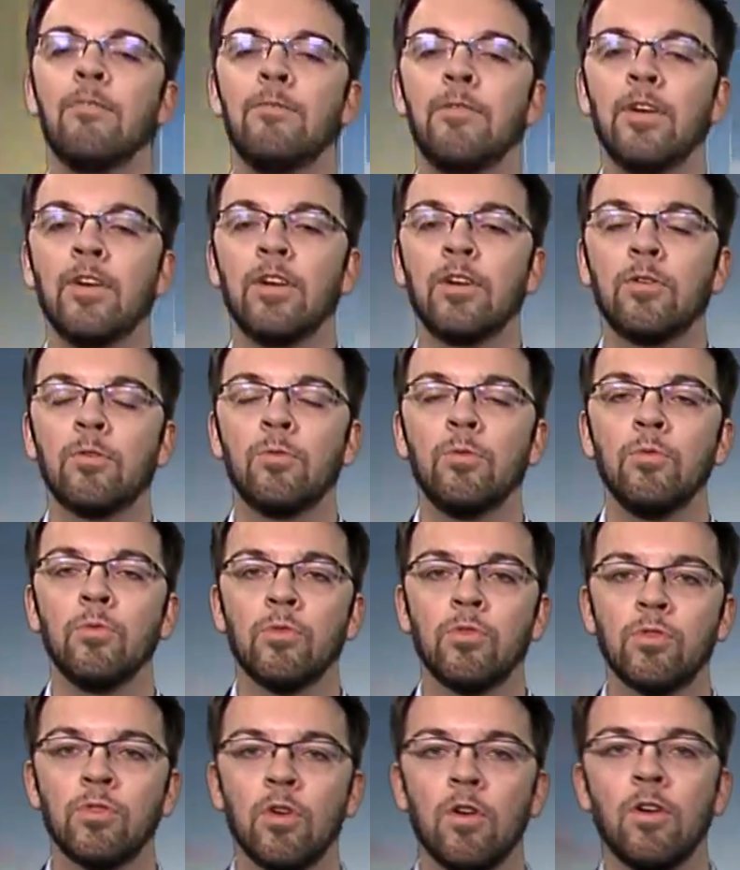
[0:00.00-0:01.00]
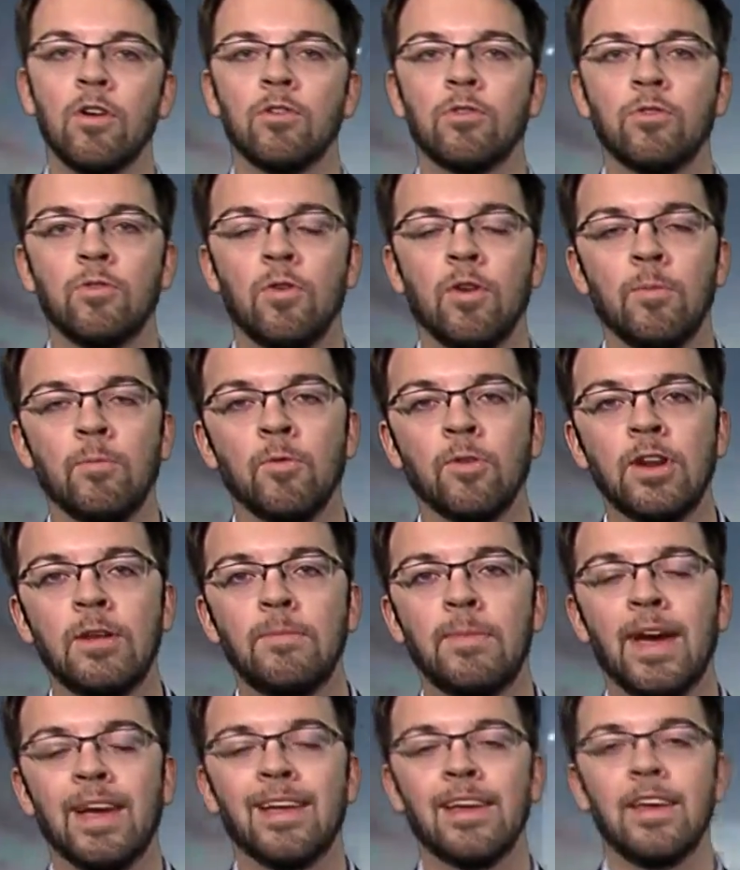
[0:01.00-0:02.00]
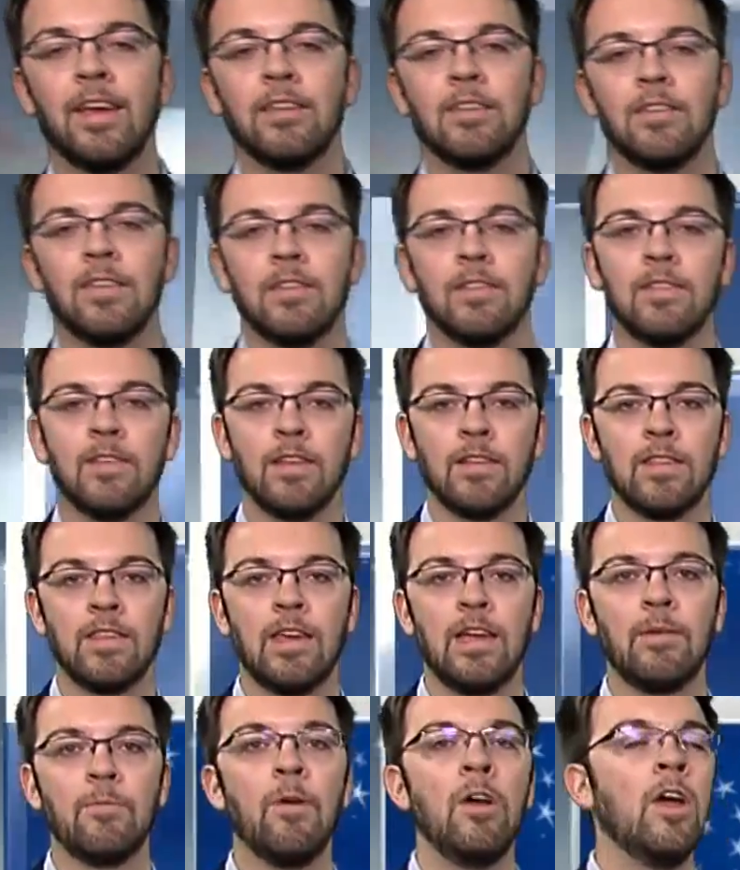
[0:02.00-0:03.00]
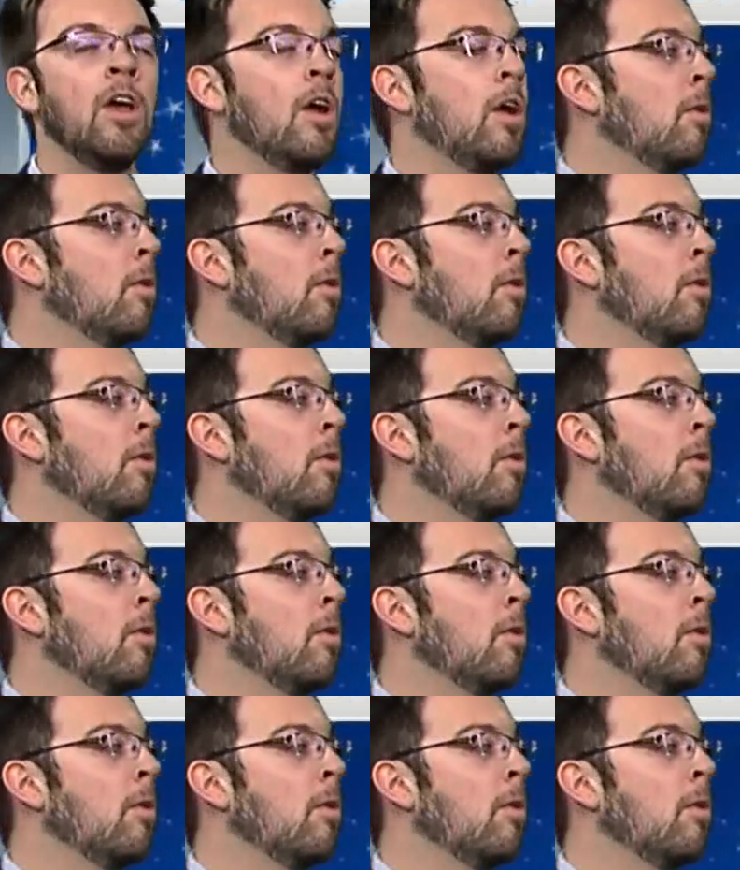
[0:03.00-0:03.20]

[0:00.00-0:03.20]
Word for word: A very cool start to our morning back in 1916.